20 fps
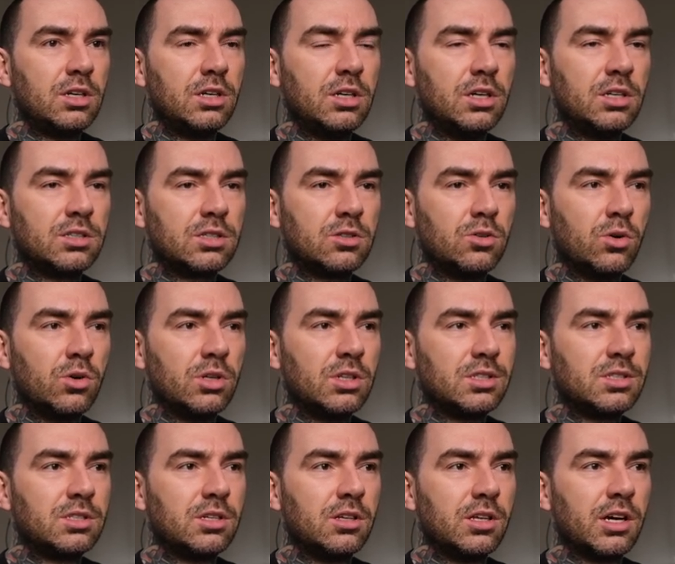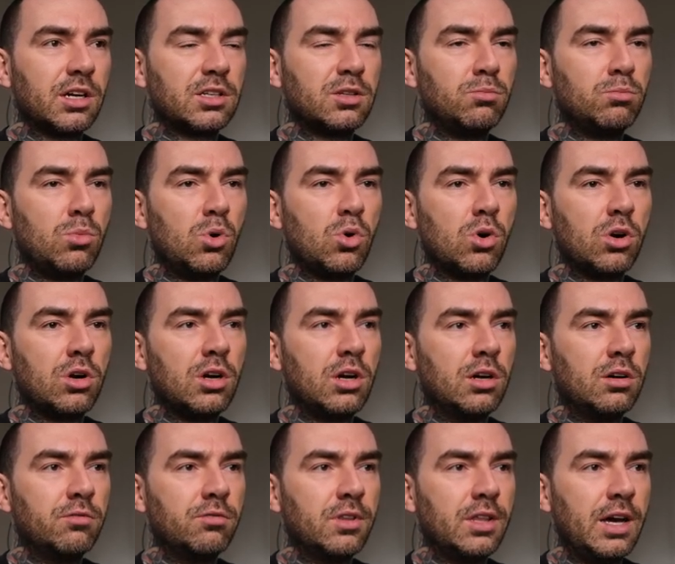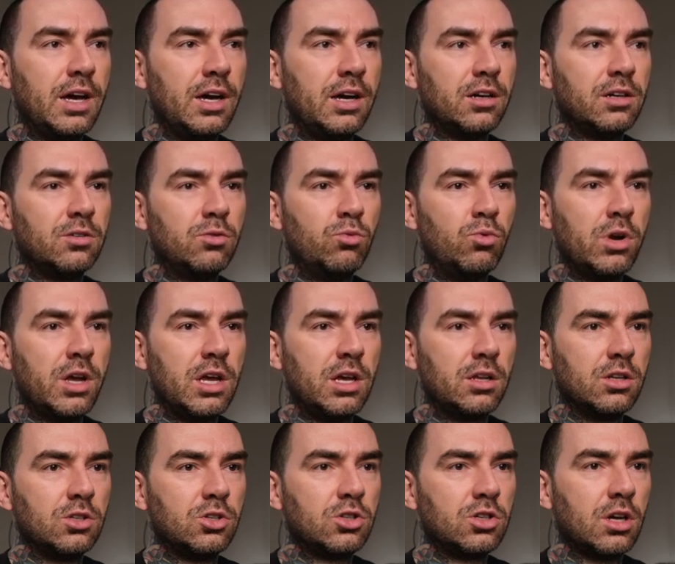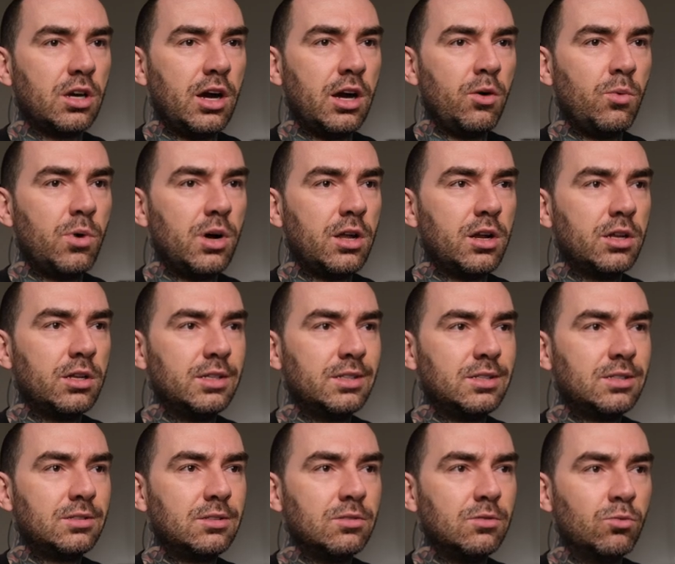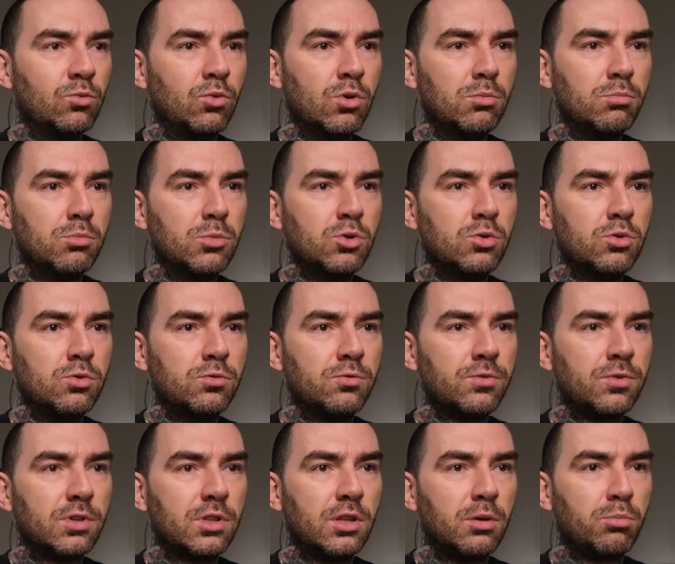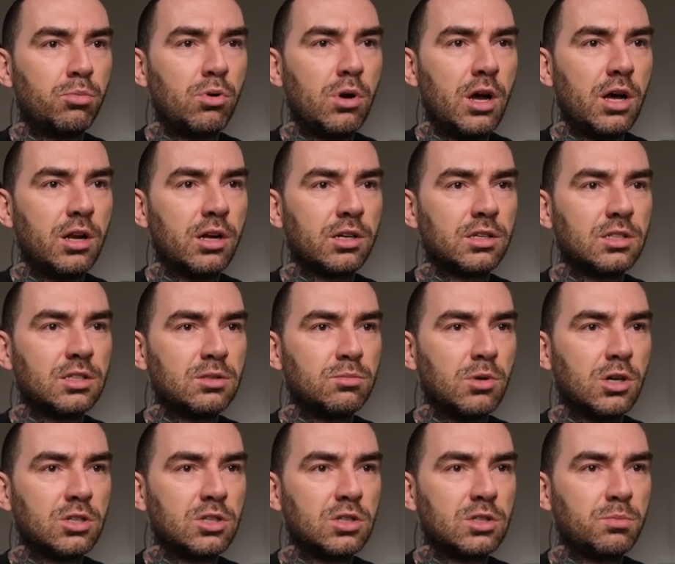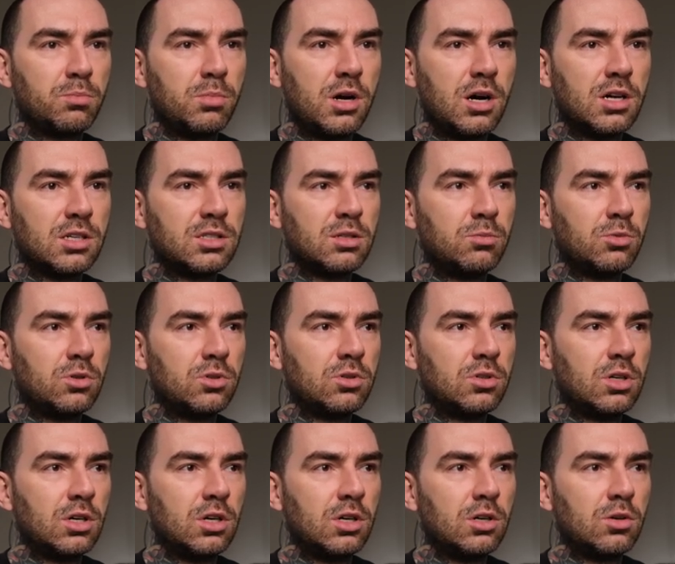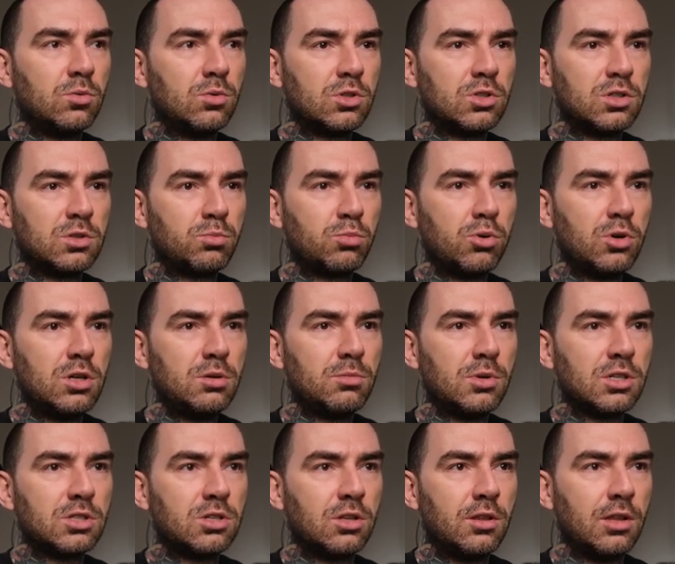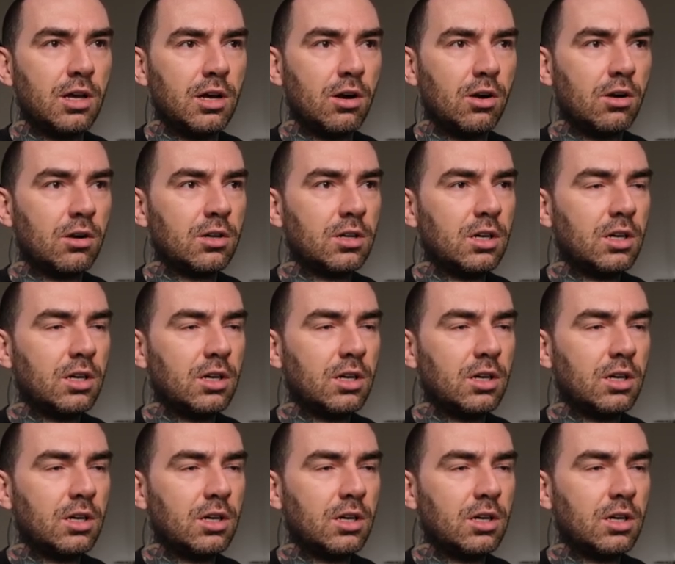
it's going to select more of that range. I want to remove the product as much as possible, which is pretty much there.